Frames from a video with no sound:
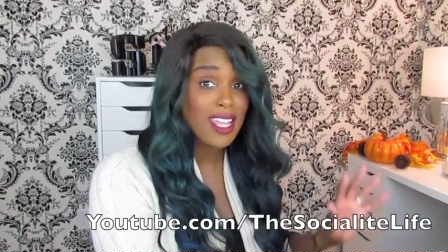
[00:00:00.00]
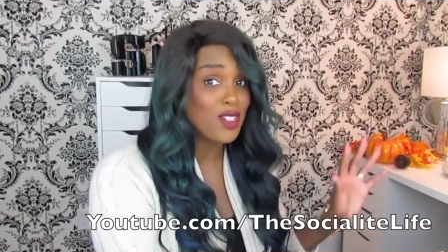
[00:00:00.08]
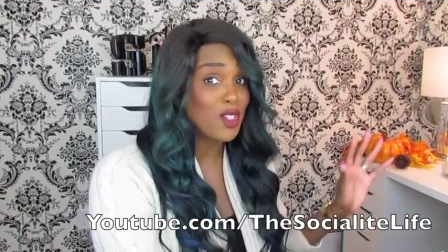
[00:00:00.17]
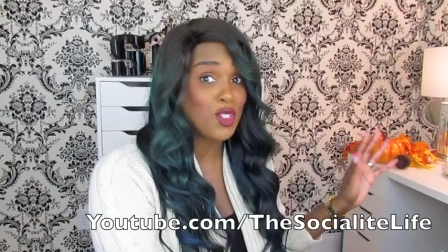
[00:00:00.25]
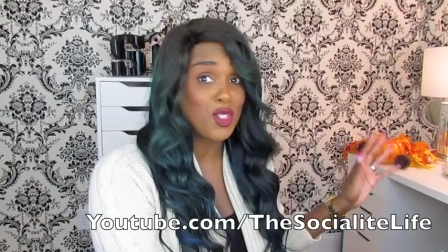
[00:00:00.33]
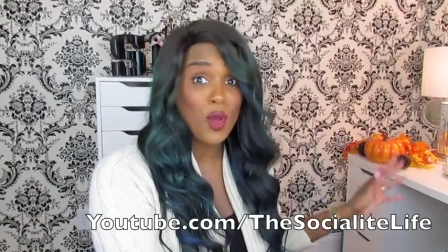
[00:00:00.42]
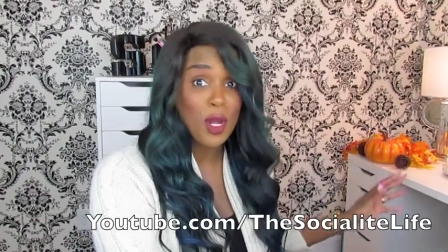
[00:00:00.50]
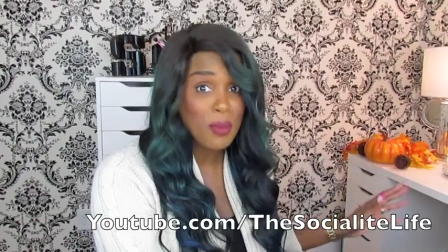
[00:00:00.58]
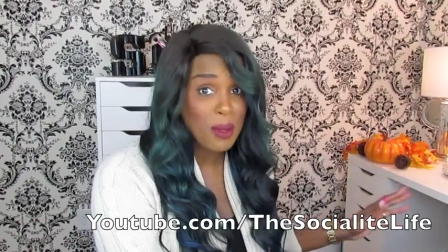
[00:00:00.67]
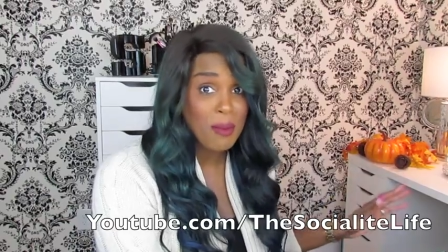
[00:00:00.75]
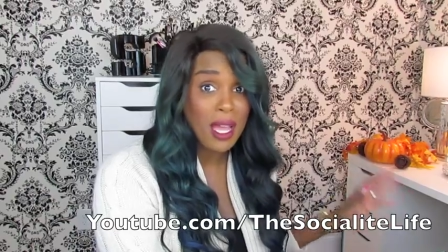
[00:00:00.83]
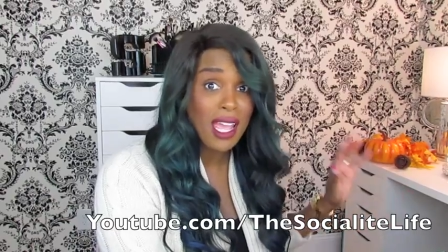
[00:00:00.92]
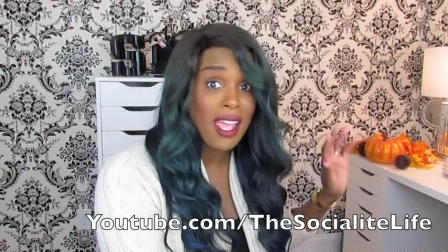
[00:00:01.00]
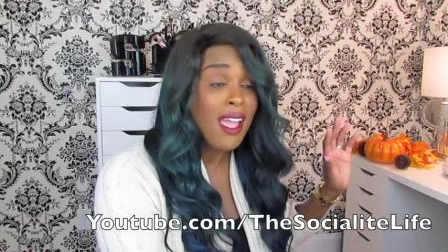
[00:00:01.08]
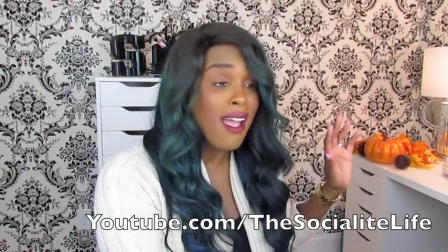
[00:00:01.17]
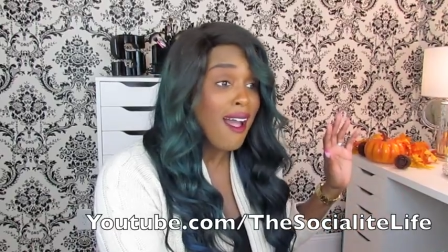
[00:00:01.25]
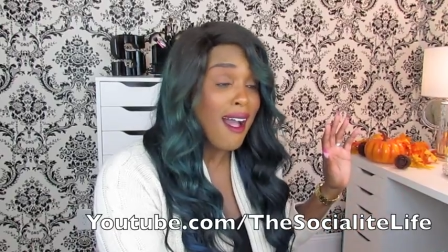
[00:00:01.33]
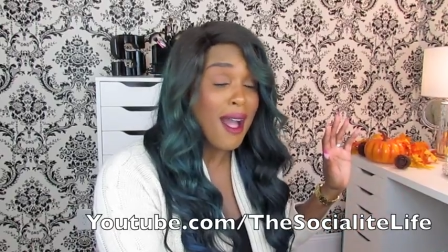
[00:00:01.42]
It just showed up in my
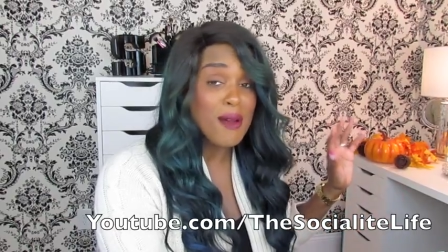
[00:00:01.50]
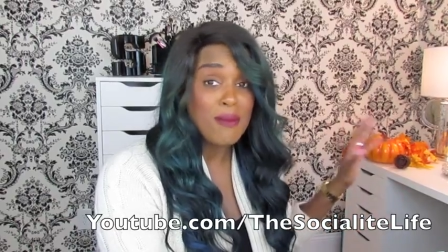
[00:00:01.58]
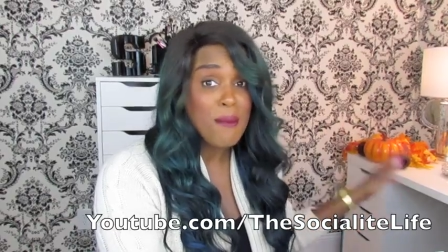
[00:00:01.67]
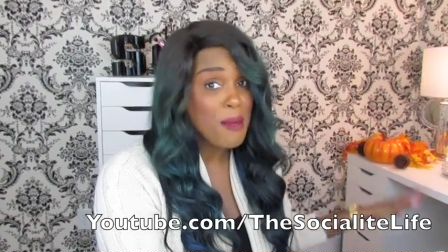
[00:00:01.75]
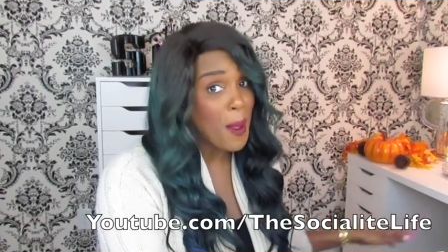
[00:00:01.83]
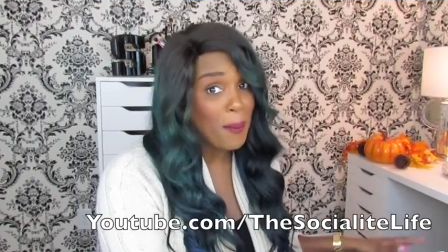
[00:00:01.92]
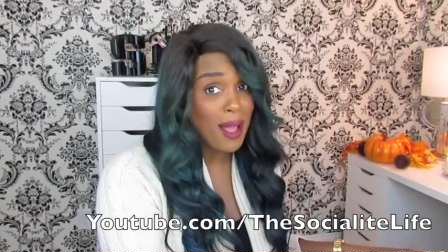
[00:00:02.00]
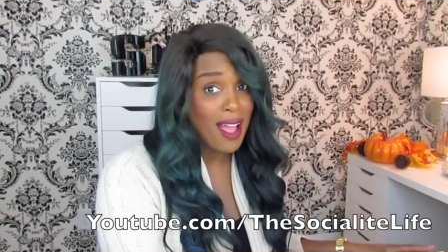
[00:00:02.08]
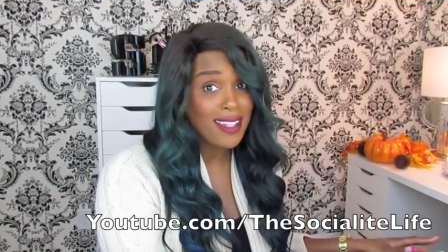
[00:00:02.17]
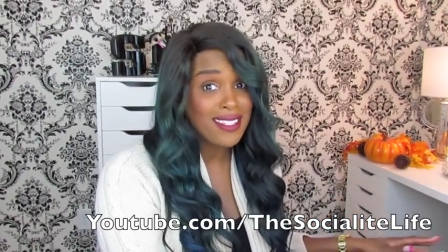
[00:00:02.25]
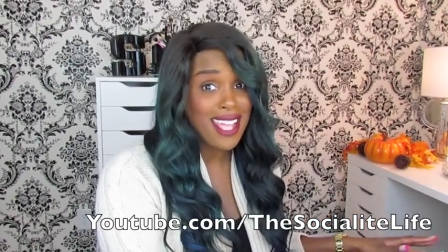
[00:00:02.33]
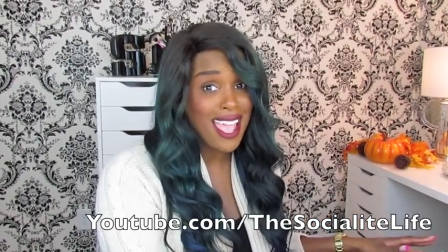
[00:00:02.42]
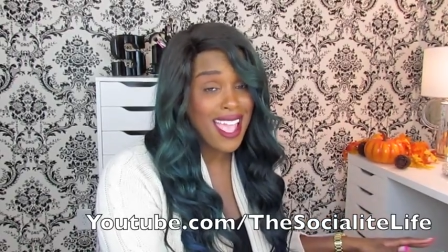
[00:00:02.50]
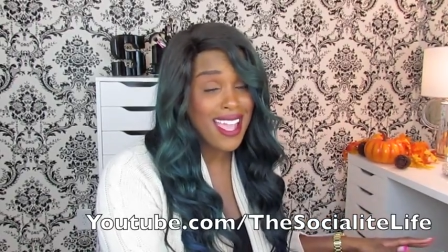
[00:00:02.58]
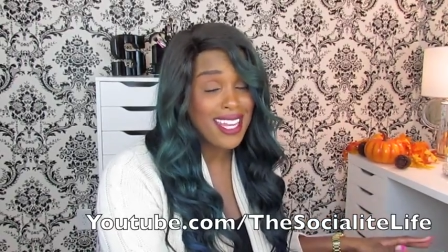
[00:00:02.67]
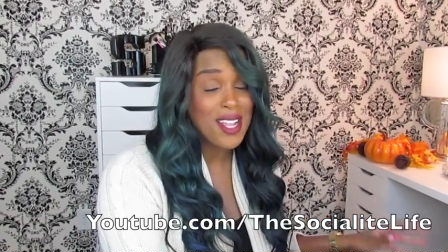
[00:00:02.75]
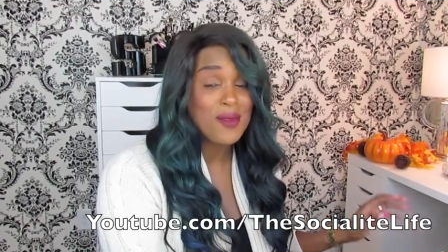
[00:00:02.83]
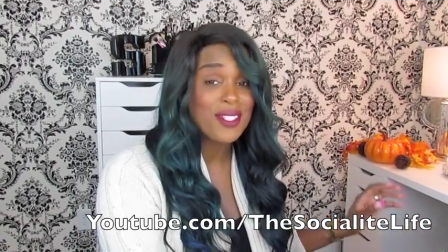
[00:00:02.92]
uh, my mailbox,
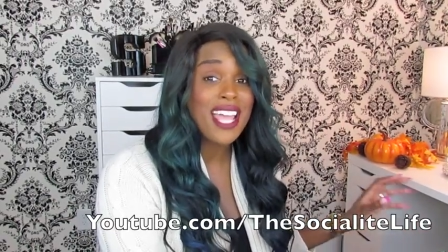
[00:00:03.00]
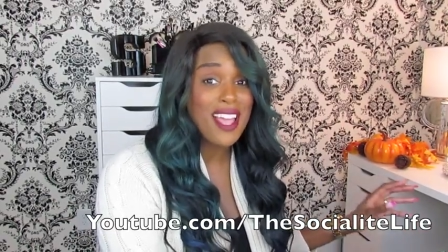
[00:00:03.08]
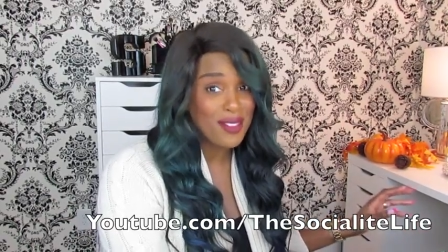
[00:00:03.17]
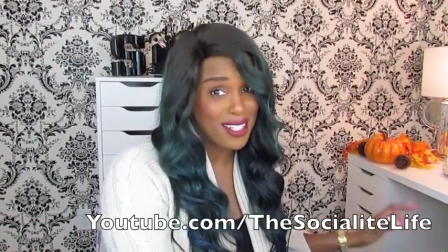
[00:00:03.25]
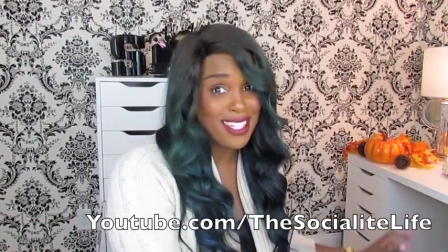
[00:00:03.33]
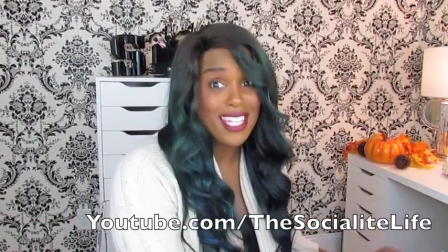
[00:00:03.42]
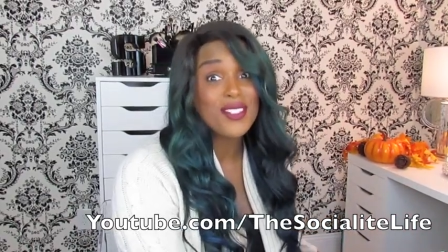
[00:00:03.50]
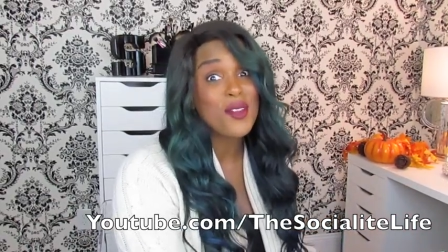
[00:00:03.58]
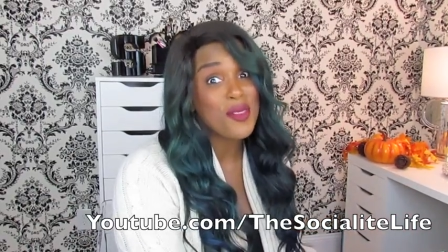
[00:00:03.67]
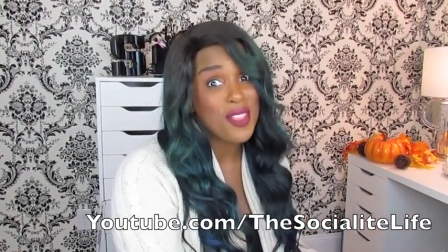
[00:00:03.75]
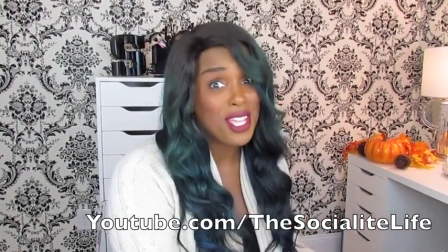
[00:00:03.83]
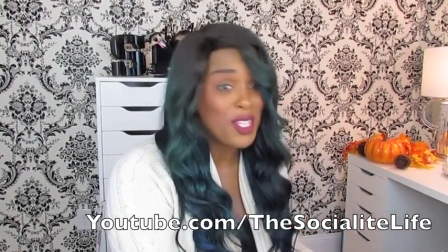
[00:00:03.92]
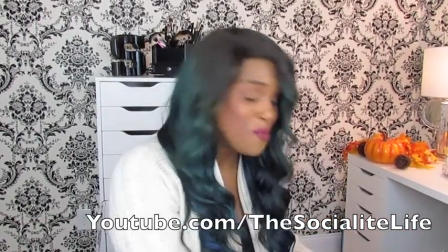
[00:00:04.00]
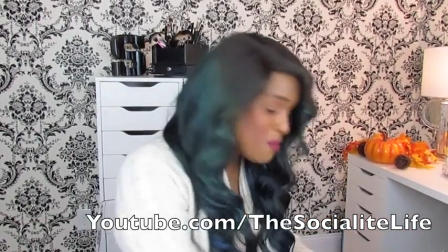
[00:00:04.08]
and it was heaven sent. So thank you,